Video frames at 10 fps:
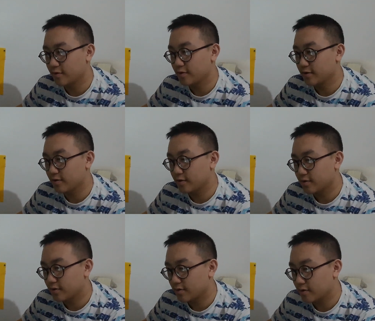
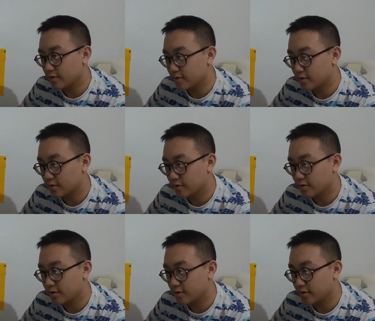
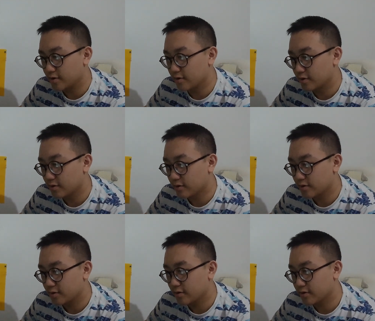
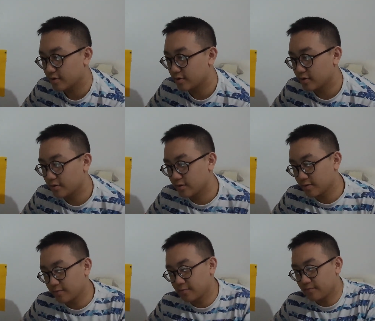
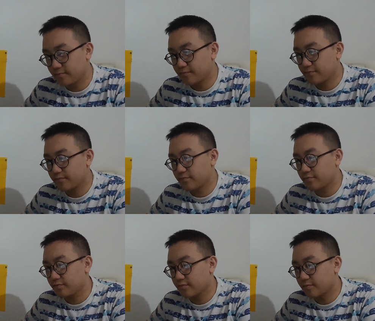
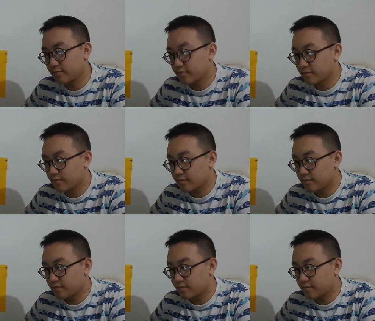No one is speaking in this clip.